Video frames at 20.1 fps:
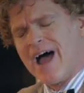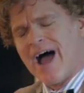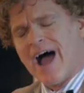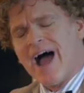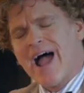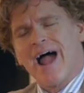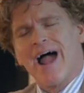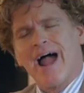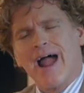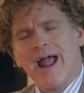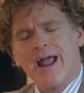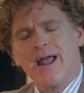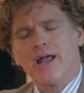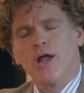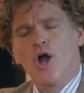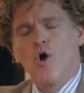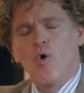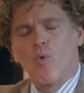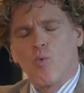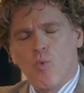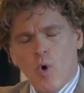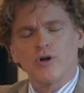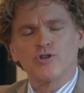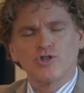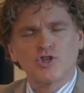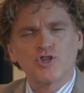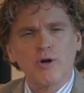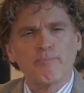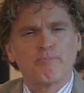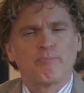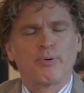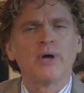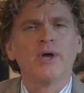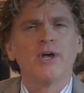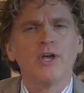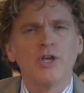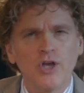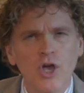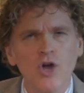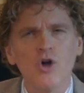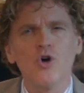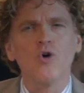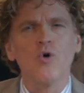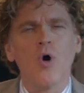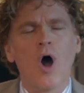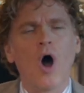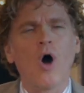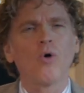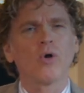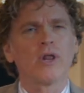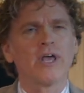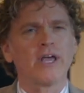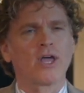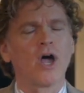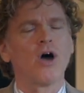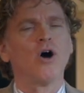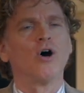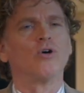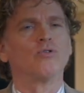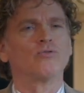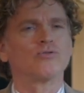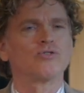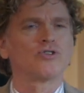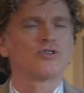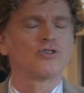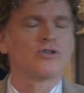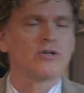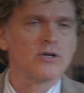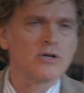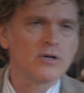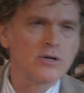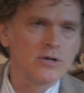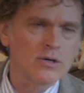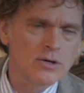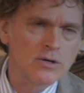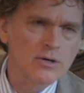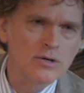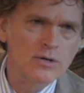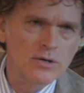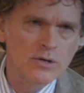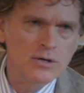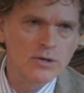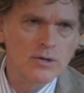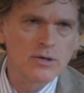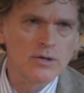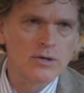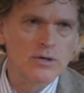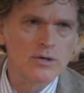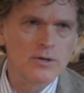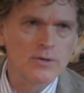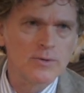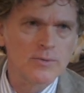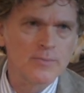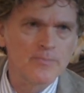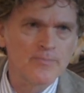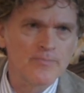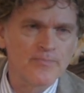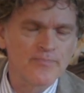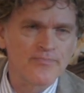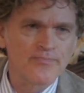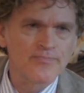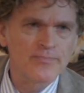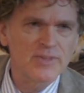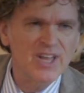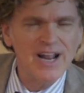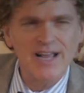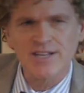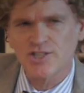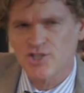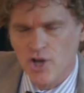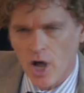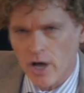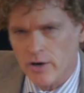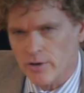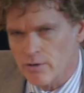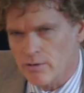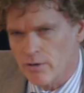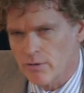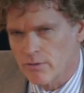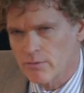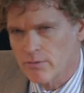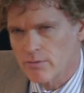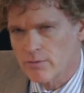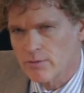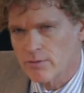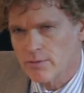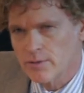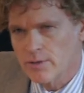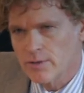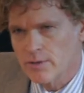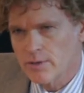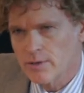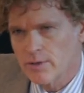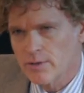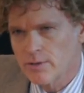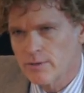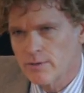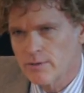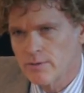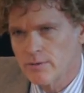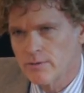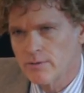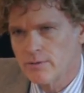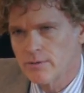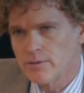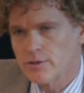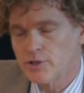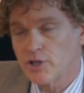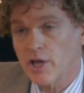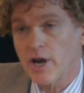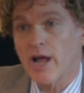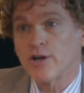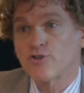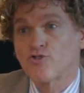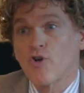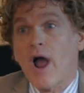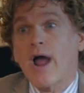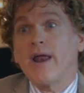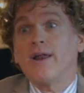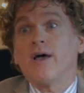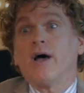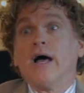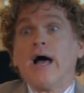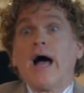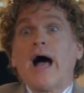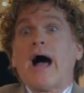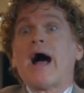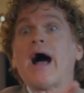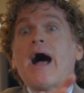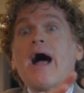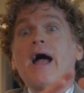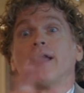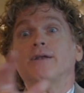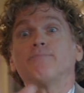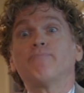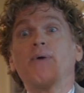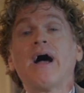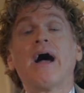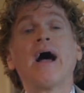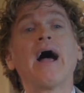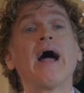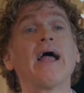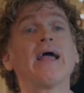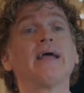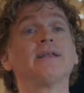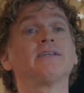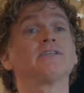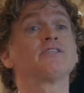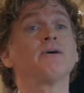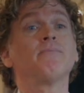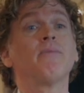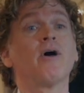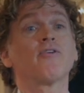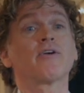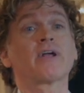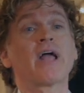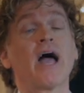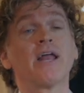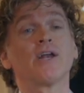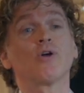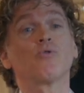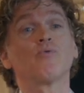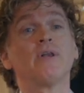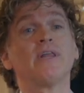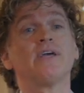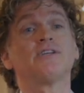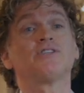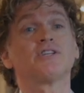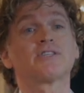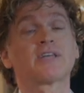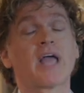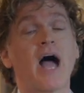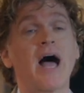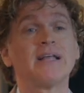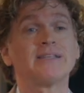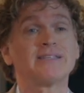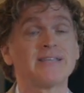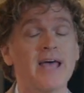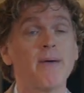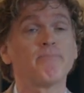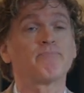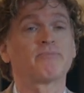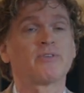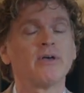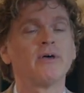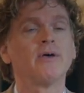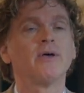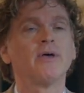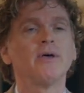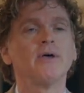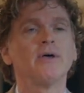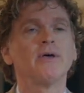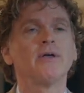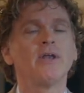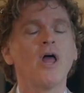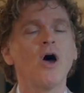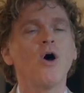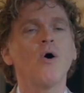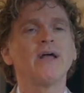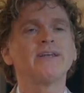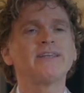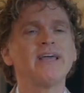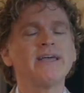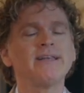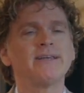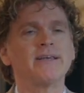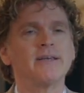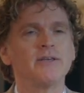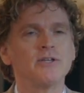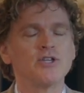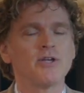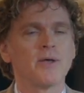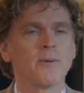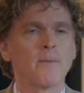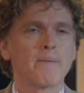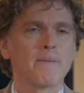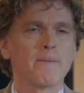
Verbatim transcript: I worship you, Holy Ghost. Mm-hmm. Did I stutter? No. Did I try to hide behind some other kind of religious concept? No, no I didn't.